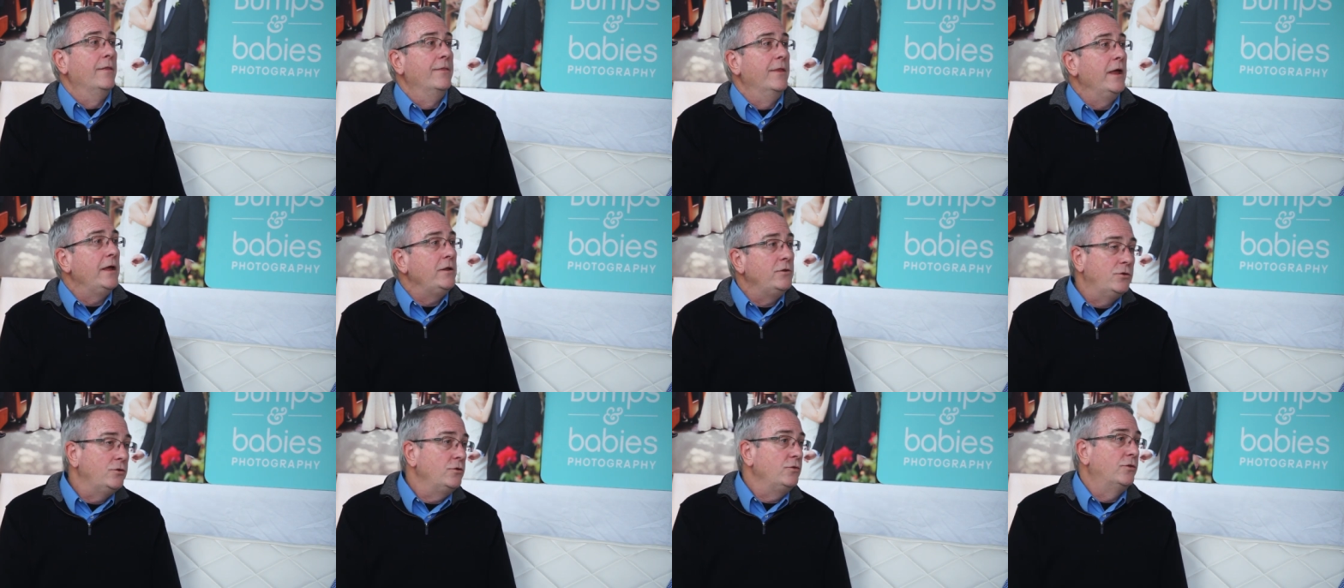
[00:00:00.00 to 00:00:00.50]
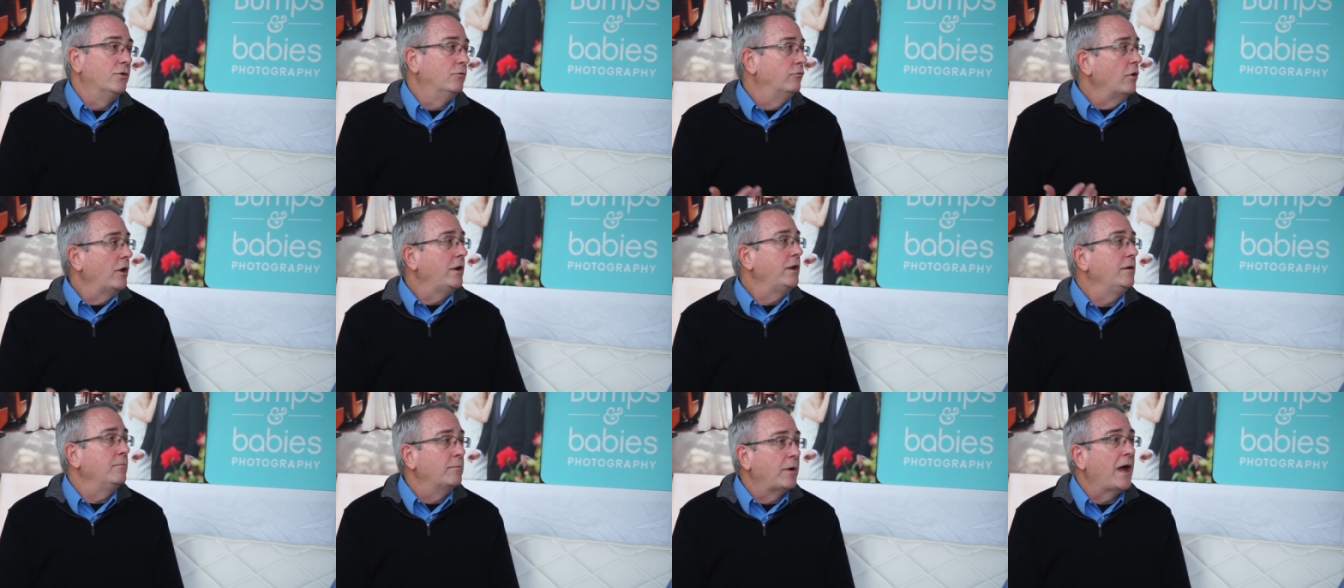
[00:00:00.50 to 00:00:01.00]
and they do the
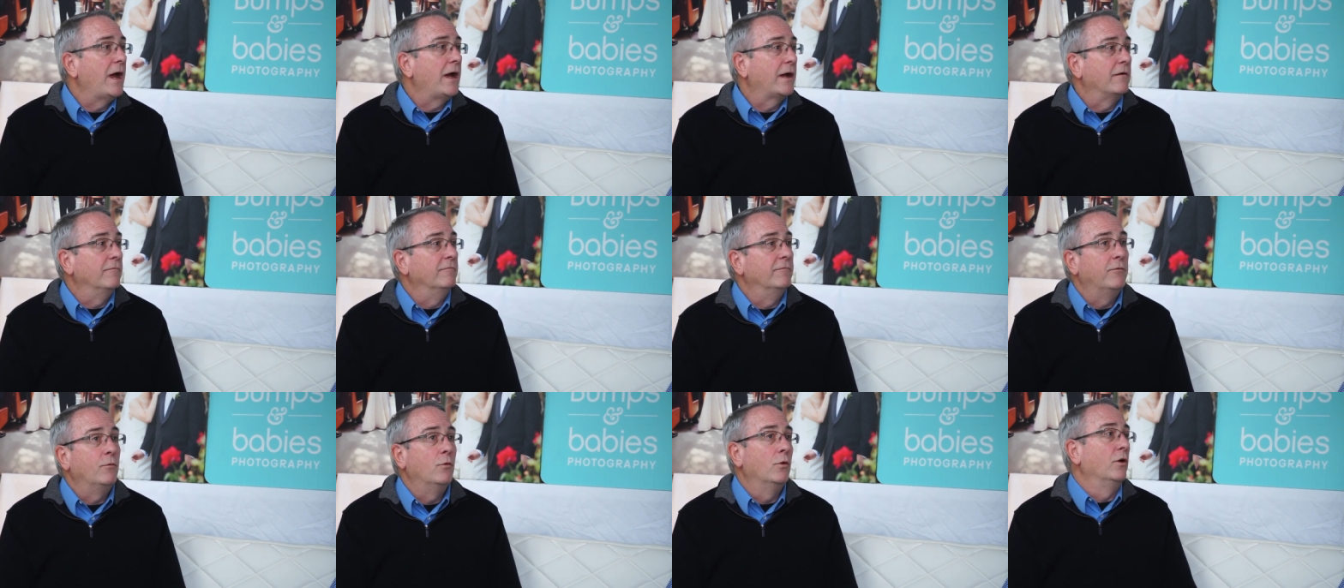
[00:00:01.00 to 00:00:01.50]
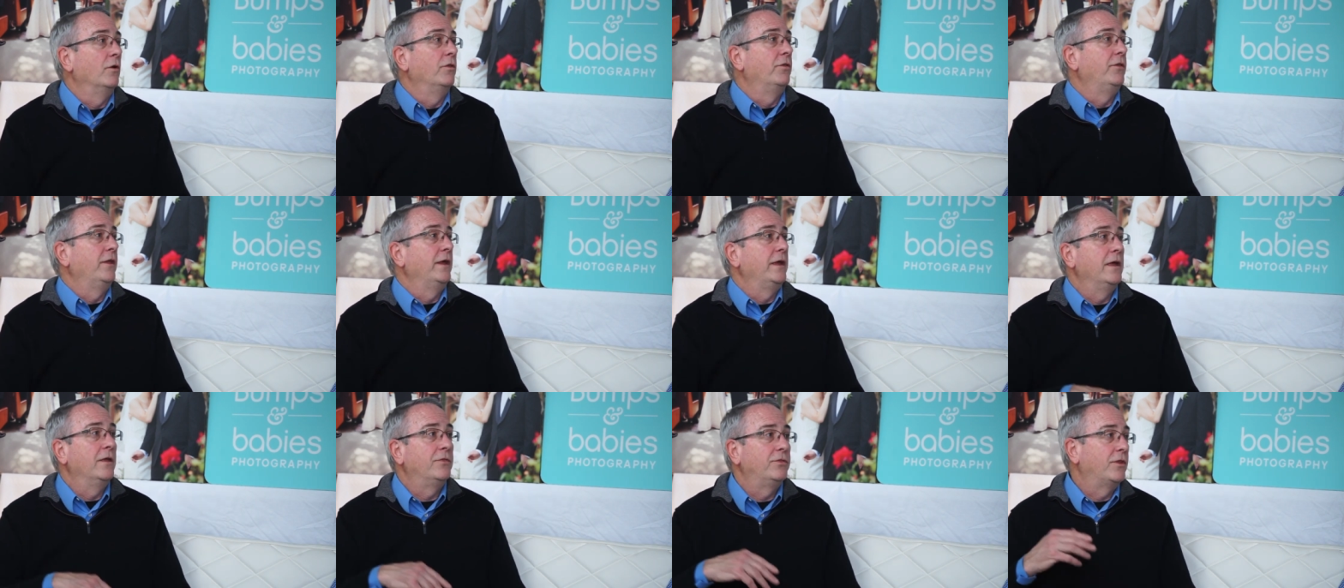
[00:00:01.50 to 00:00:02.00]
running back and
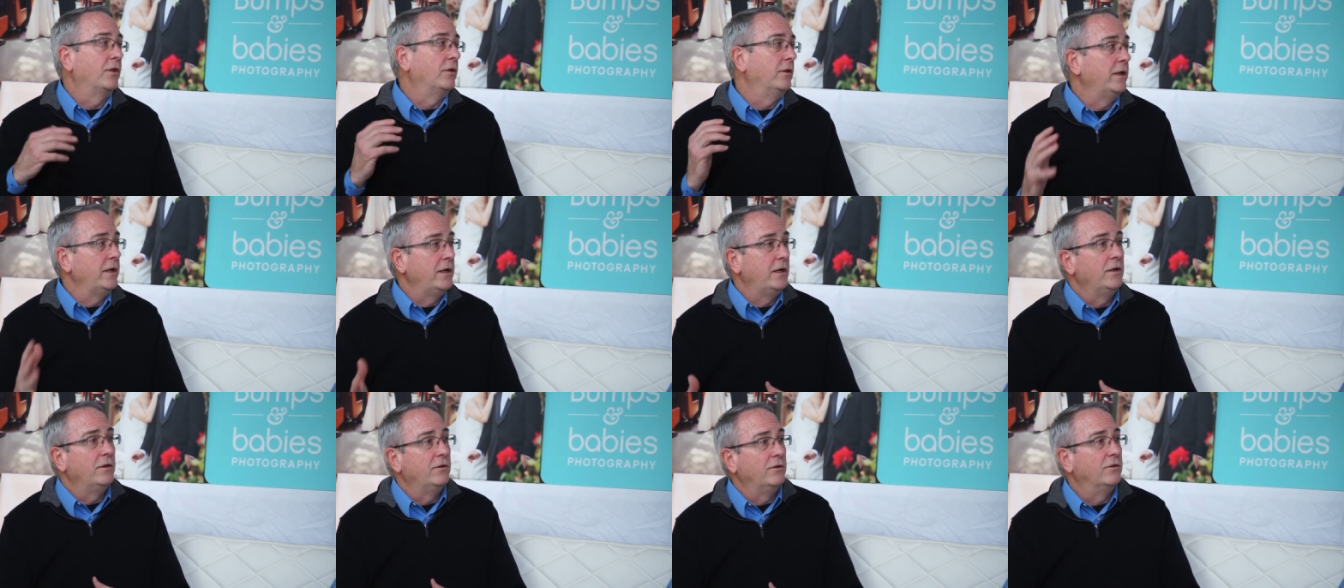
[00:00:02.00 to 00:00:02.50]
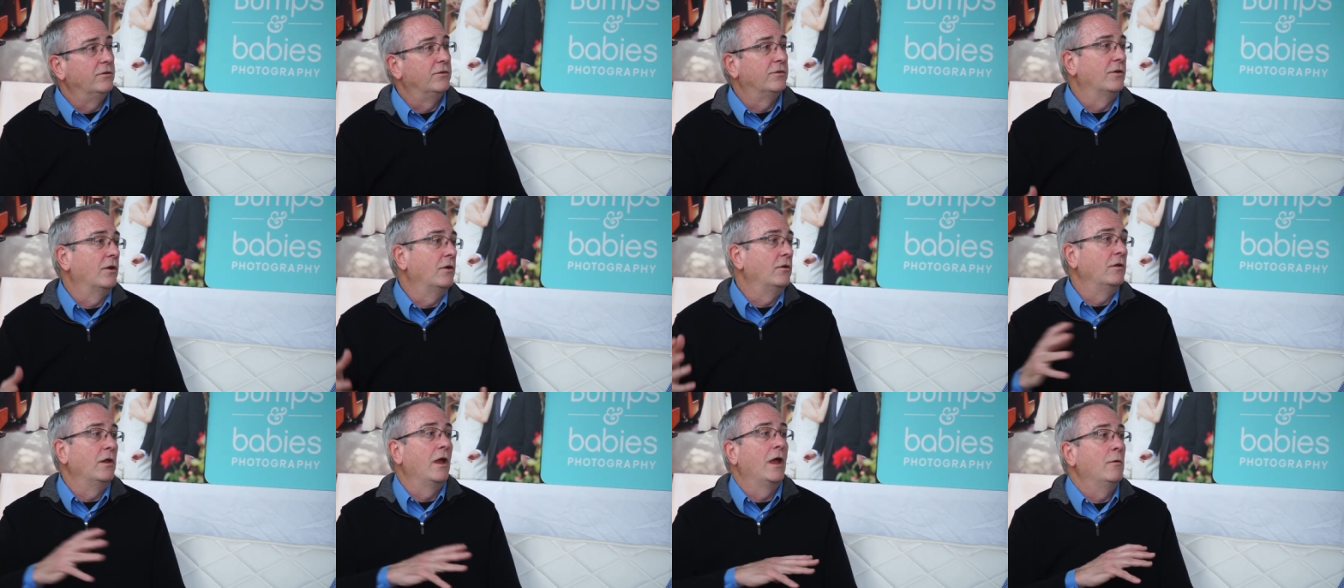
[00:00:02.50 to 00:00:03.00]
forth. They get the linens
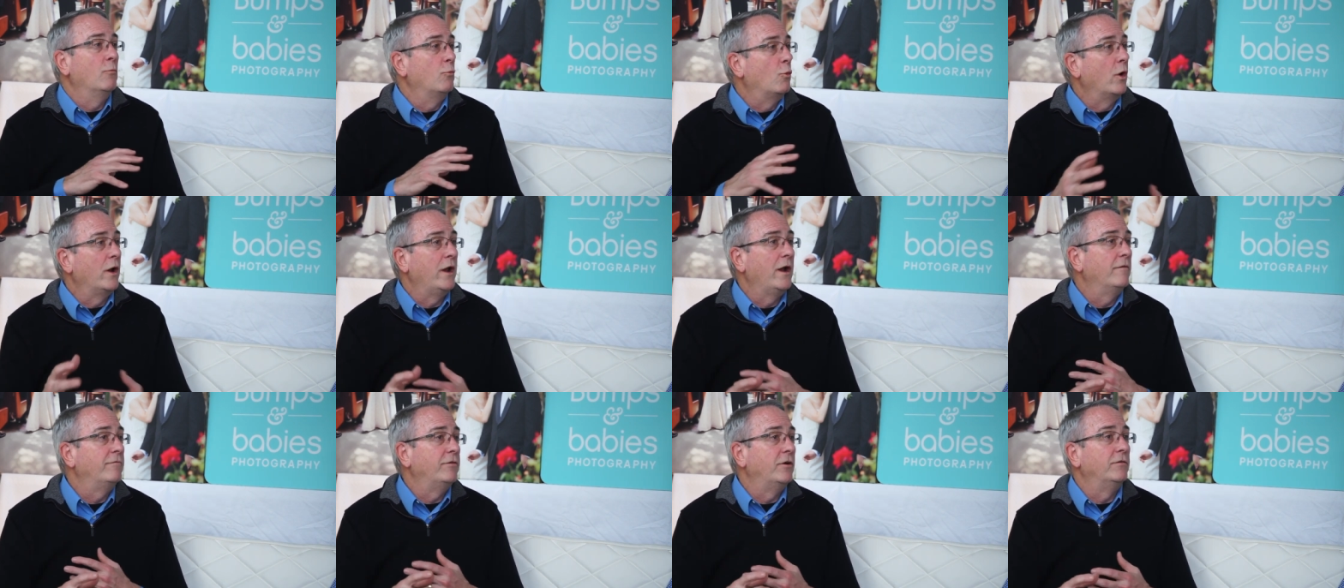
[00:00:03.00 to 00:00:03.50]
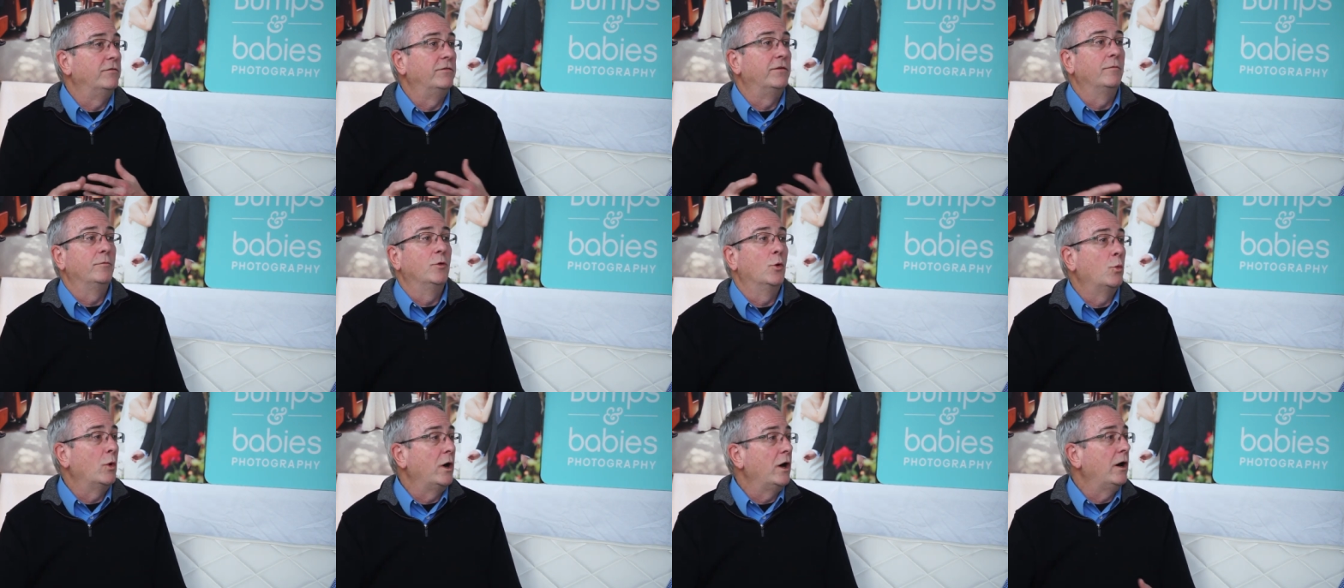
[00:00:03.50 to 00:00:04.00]
and, and whatever
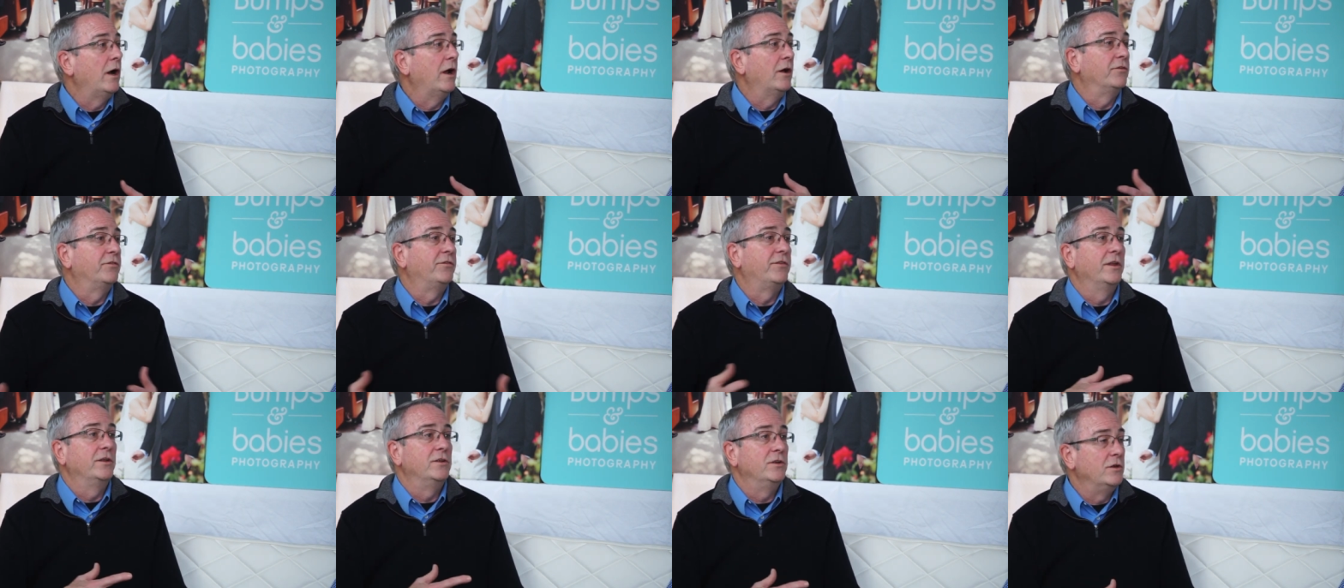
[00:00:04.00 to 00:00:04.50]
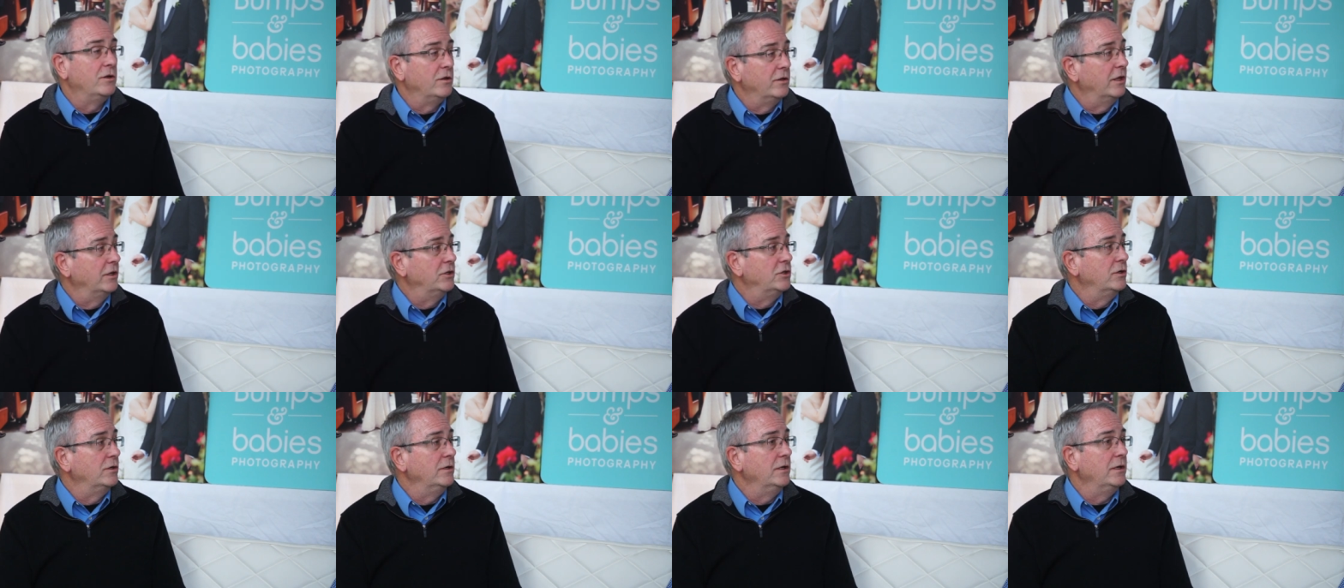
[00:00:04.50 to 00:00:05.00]
from the warehouse that,
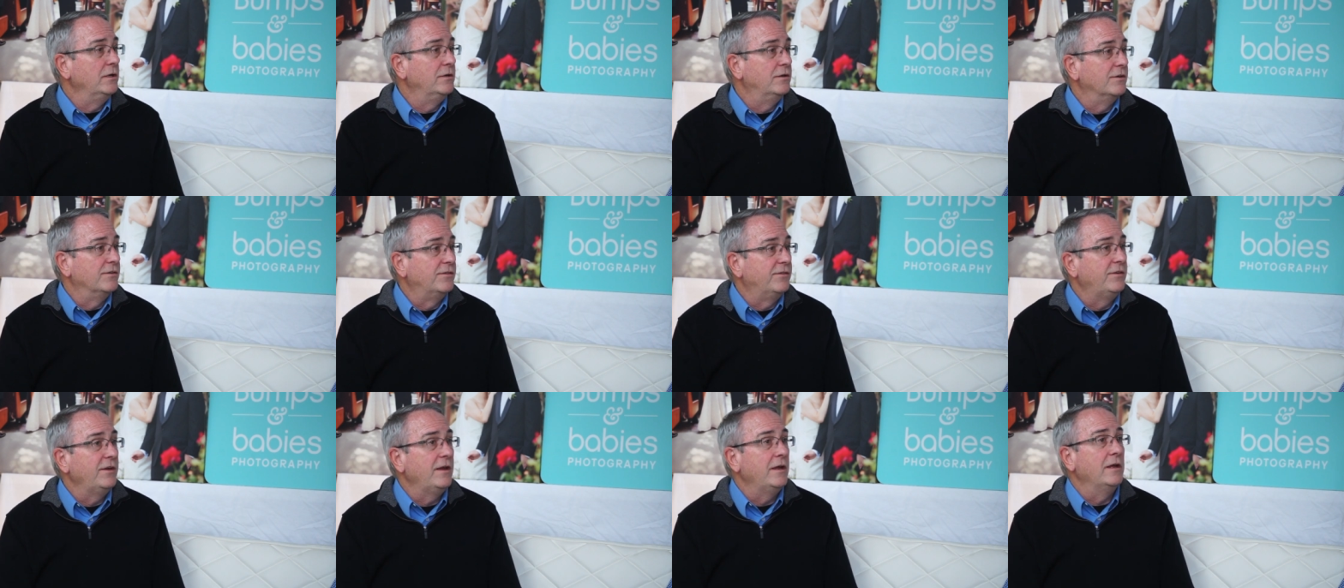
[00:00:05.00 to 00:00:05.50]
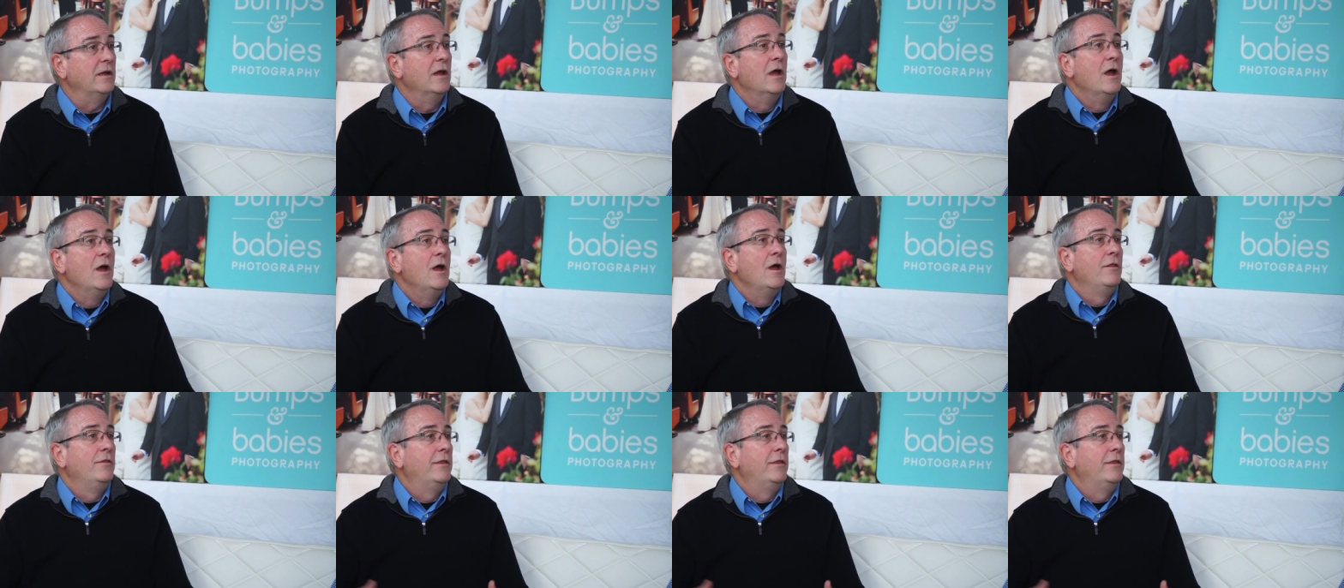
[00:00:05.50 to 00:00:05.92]
that you need to see.